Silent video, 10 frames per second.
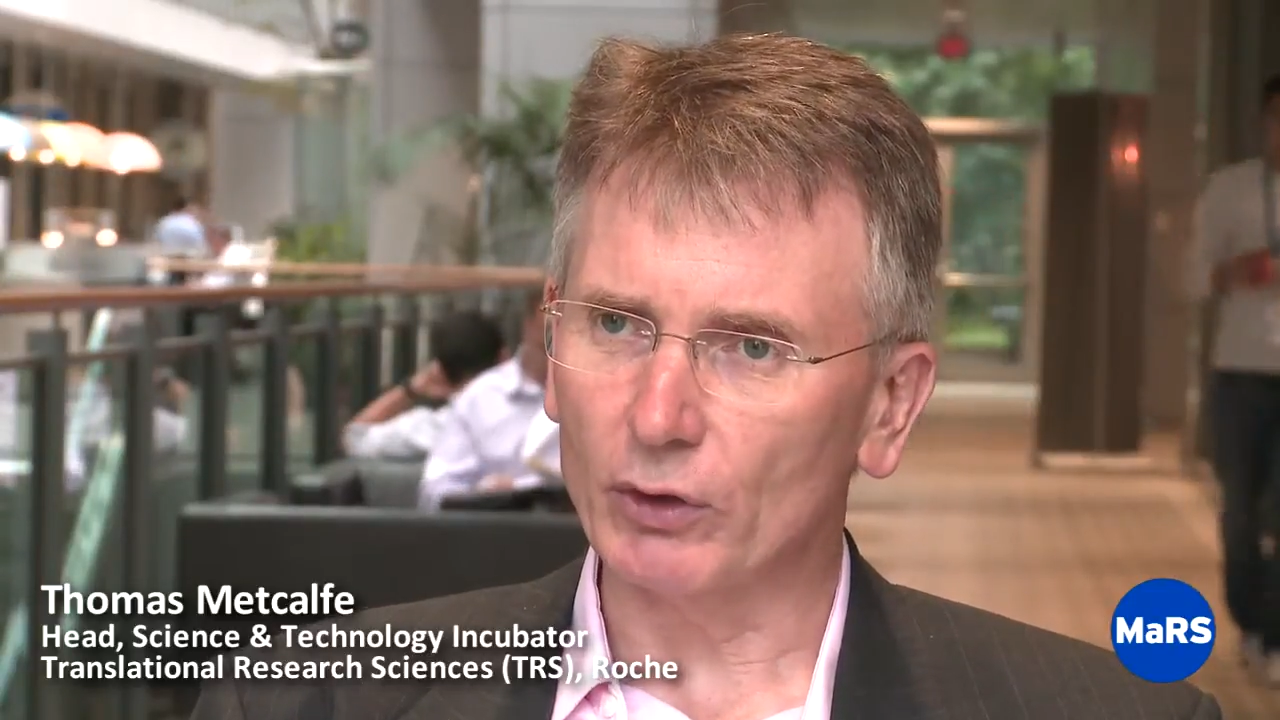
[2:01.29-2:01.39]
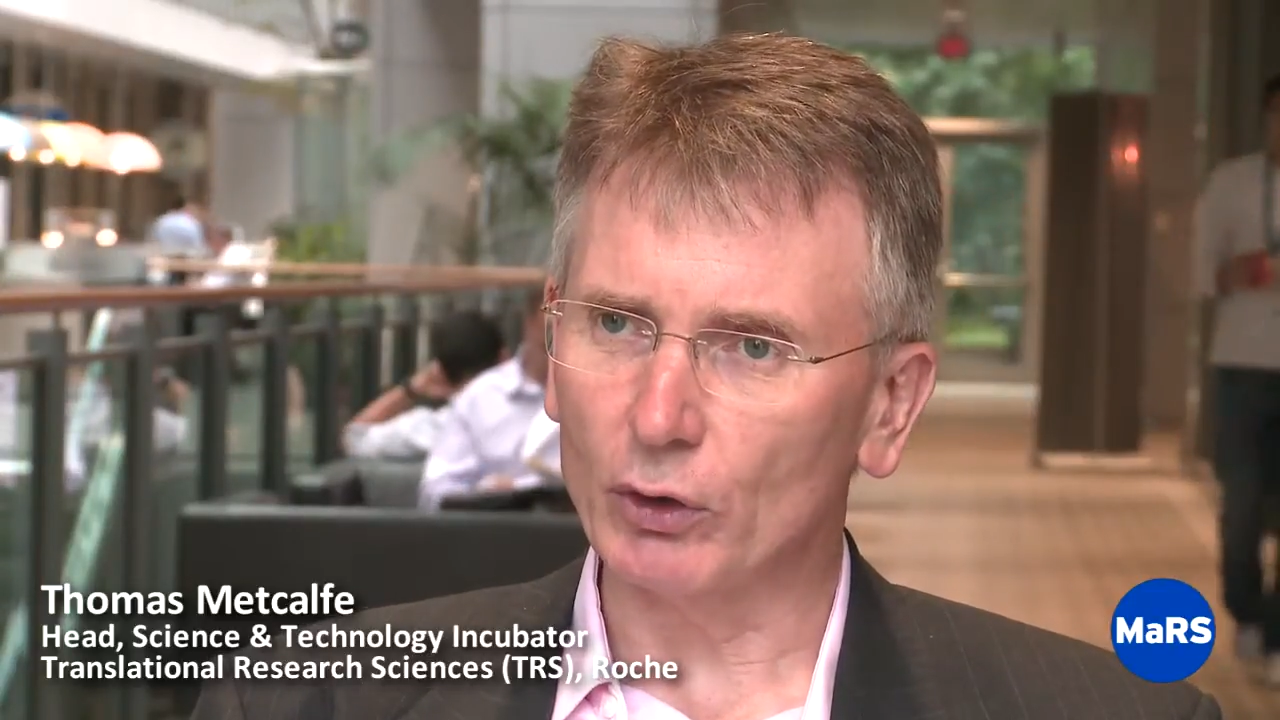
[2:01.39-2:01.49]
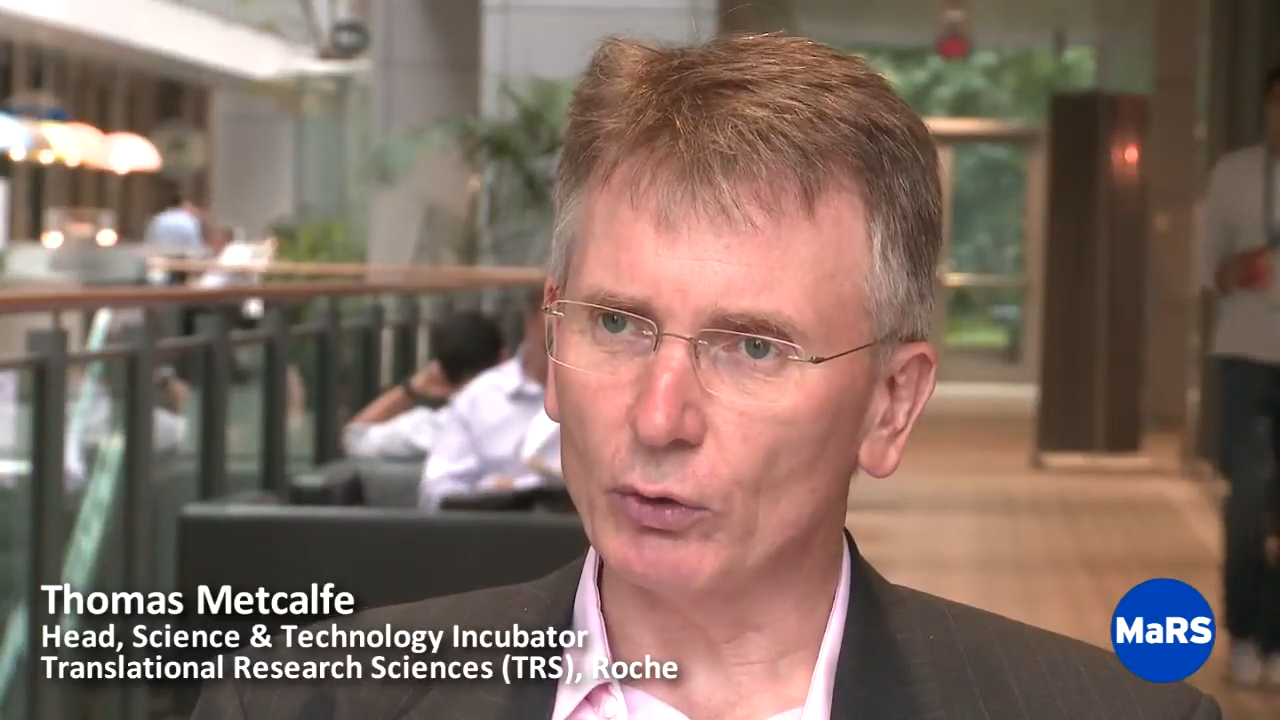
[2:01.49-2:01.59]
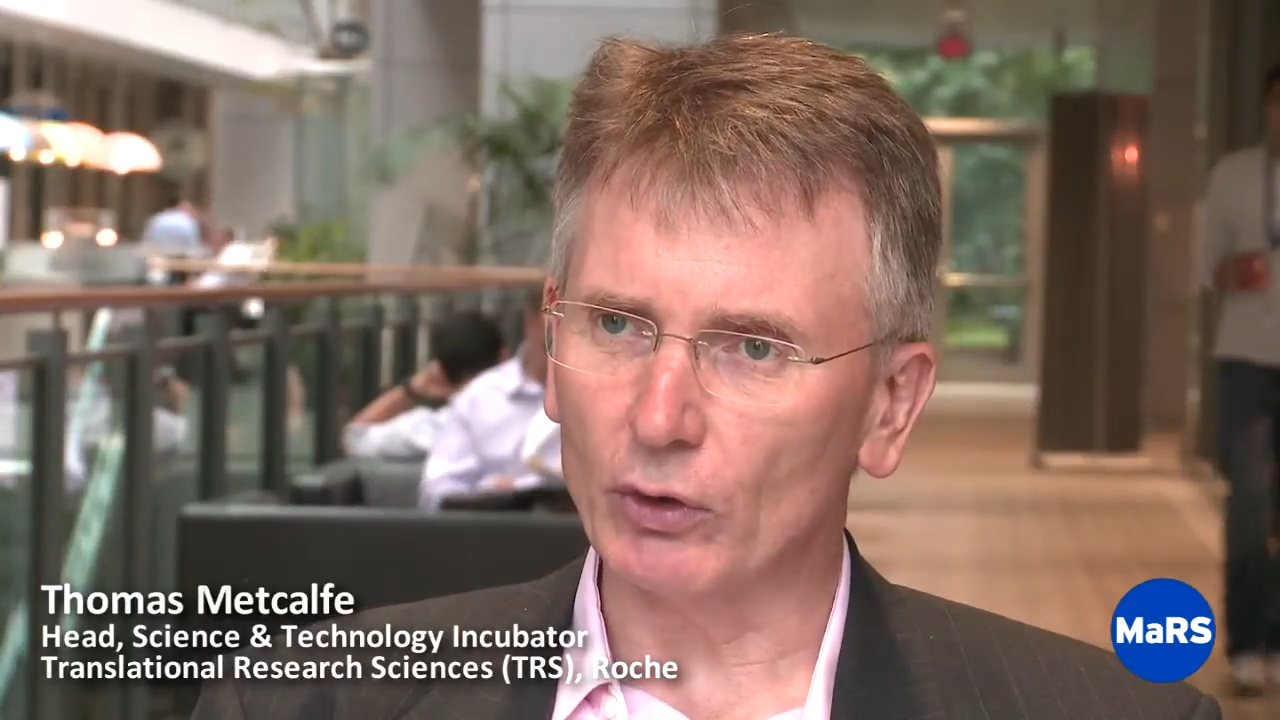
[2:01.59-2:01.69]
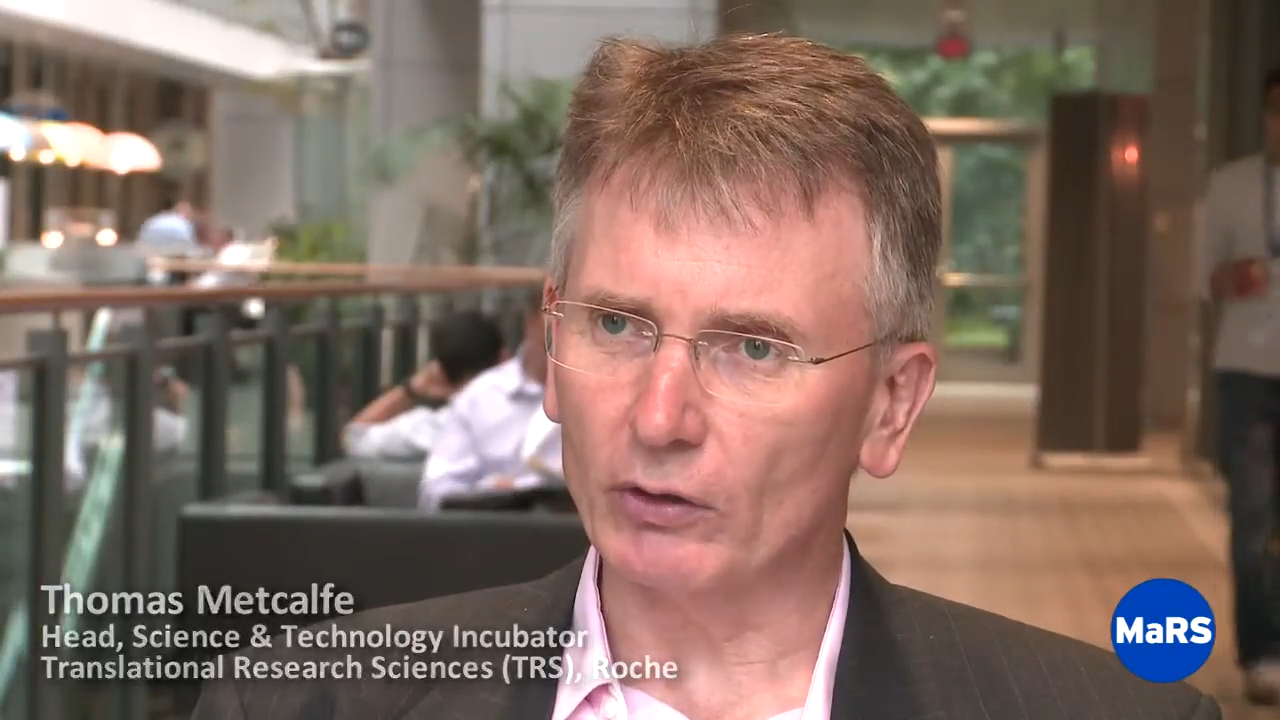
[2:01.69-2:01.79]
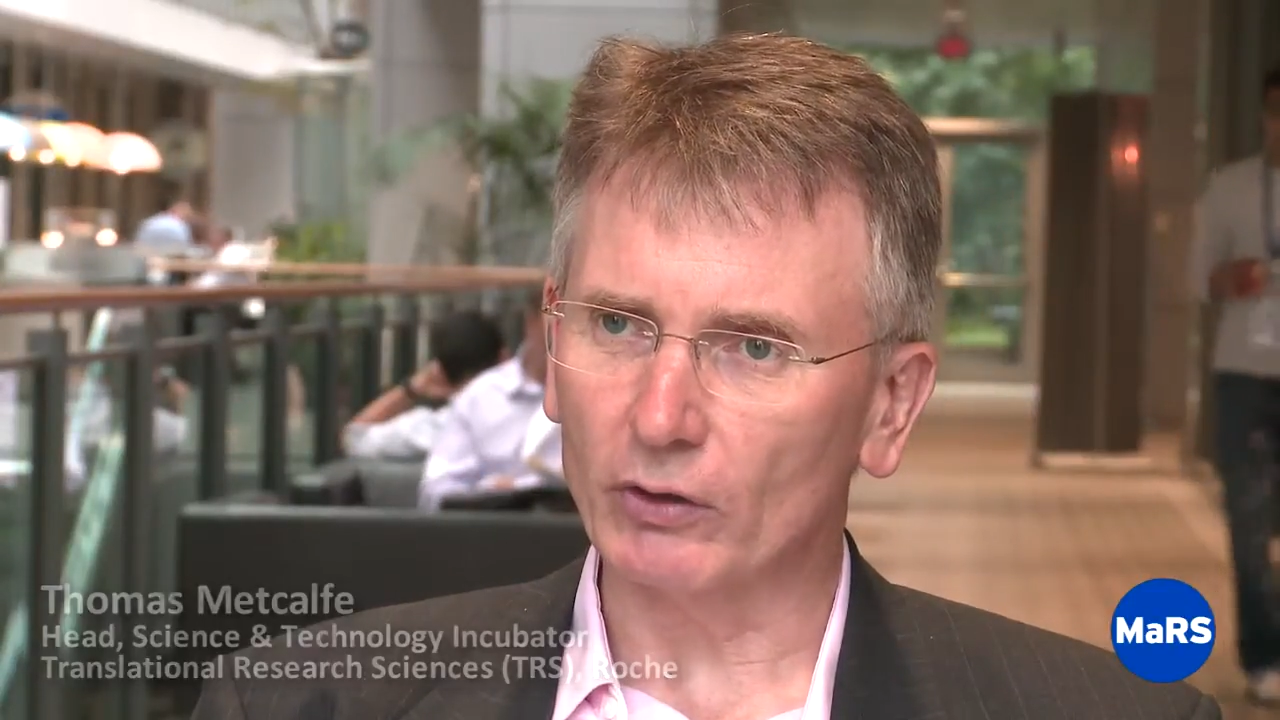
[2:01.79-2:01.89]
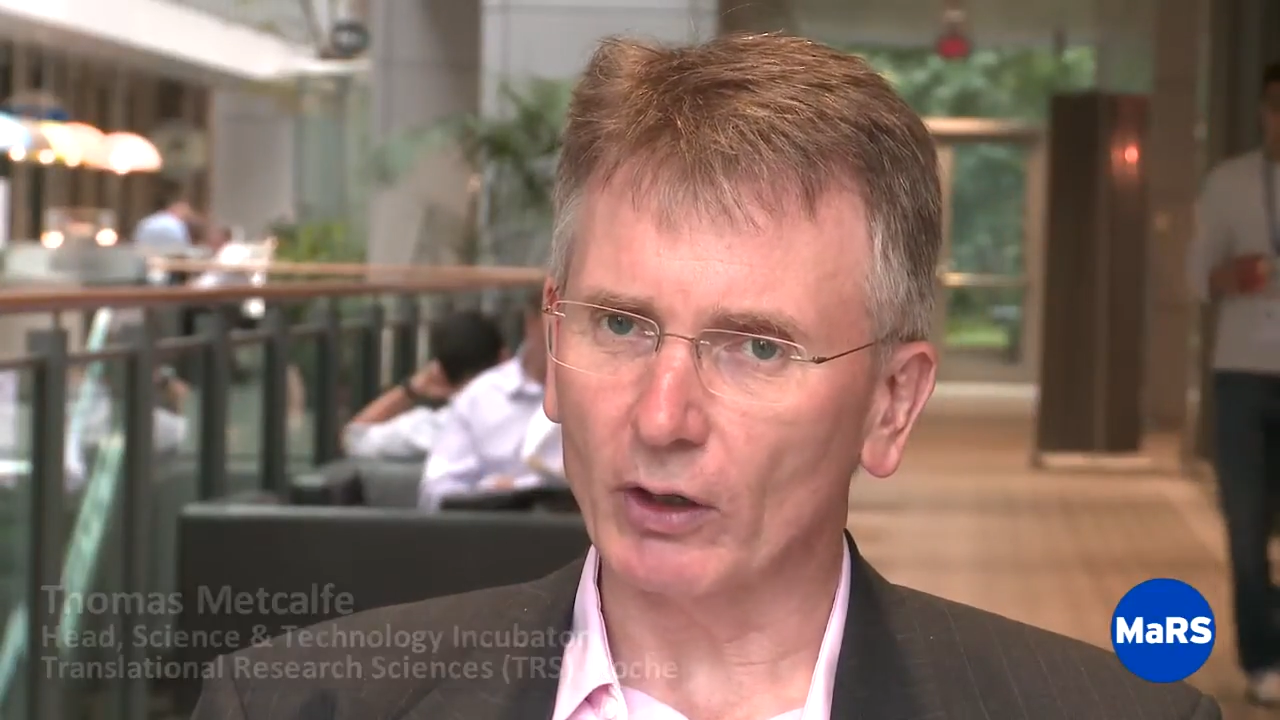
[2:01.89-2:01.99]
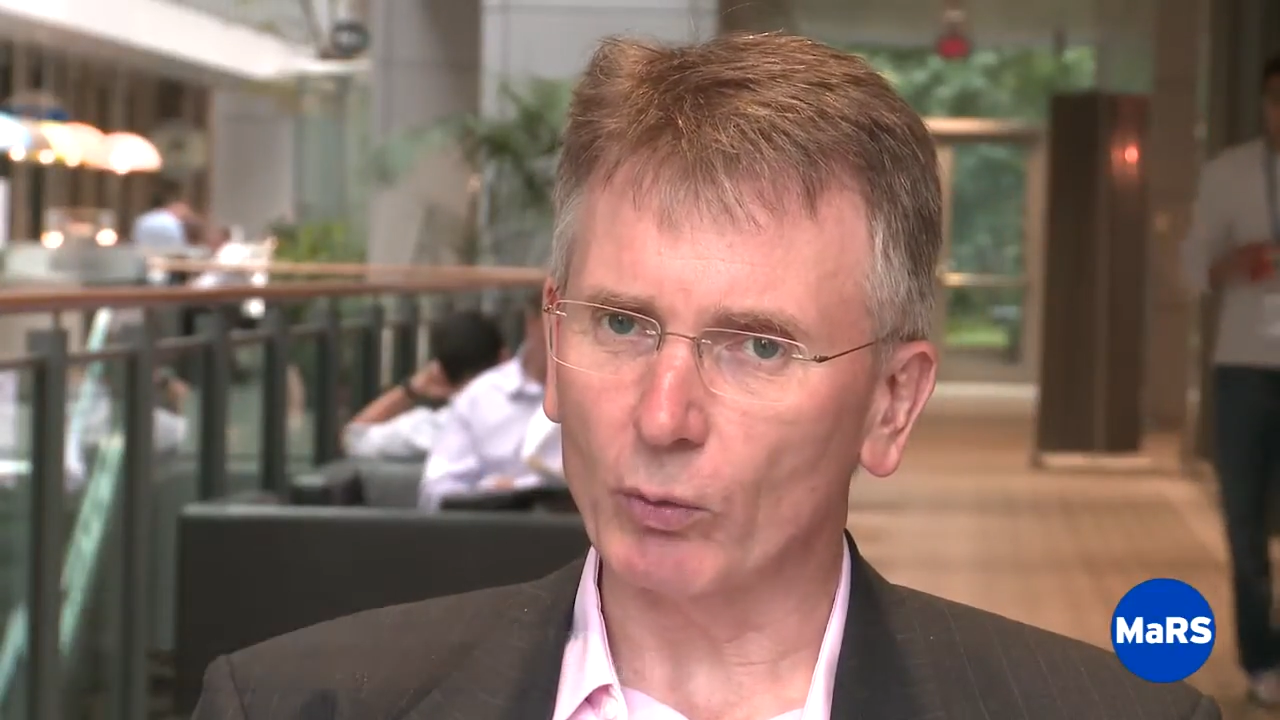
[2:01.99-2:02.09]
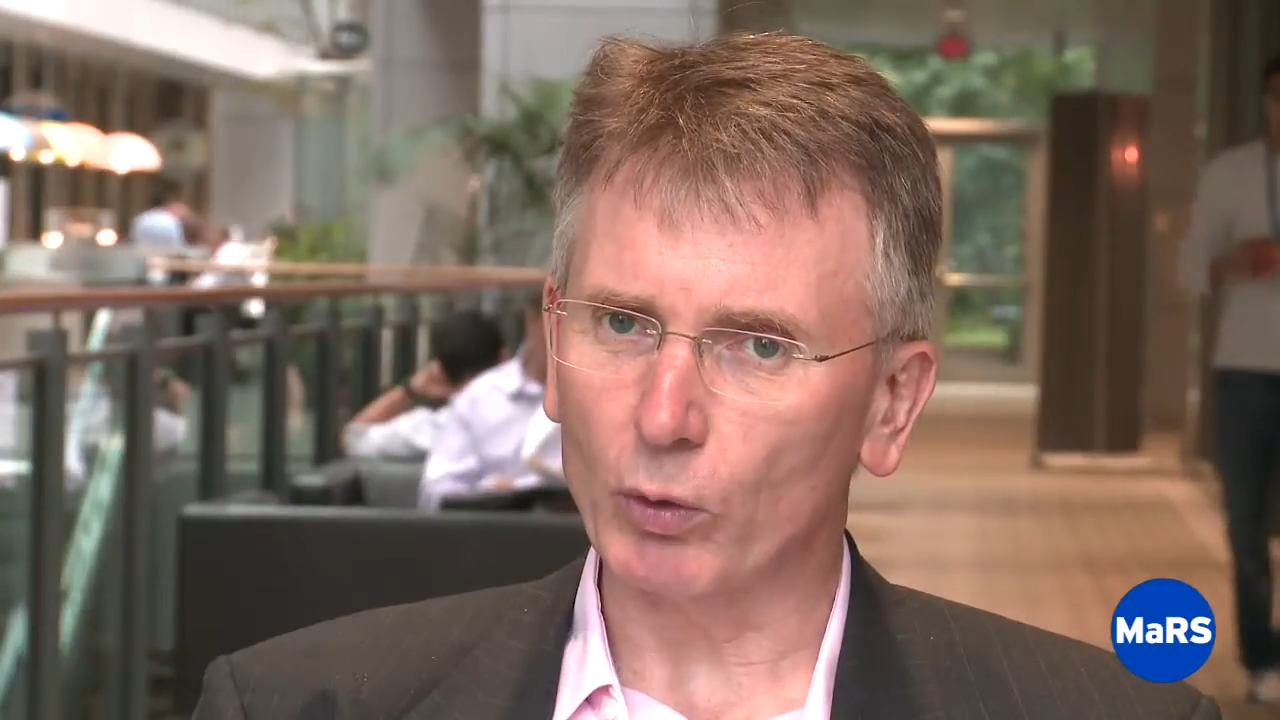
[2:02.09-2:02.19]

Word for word: view that uh,